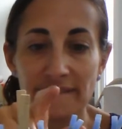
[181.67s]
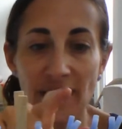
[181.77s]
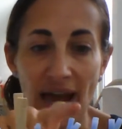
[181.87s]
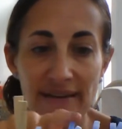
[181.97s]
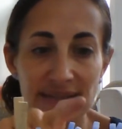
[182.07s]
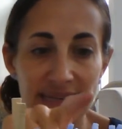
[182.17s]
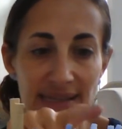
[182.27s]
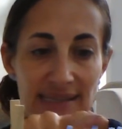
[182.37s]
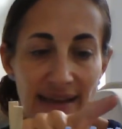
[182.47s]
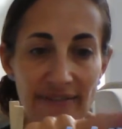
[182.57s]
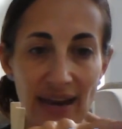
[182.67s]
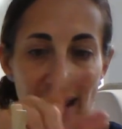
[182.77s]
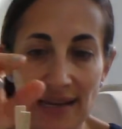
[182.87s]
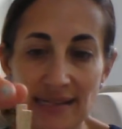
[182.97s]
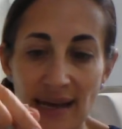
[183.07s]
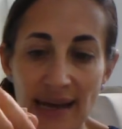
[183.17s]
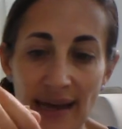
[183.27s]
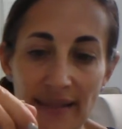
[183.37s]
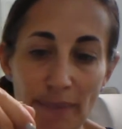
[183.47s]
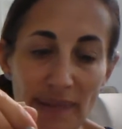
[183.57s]
five, six, seven, eight.
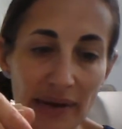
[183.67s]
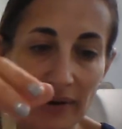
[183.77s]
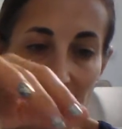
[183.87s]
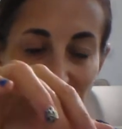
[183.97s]
And the big one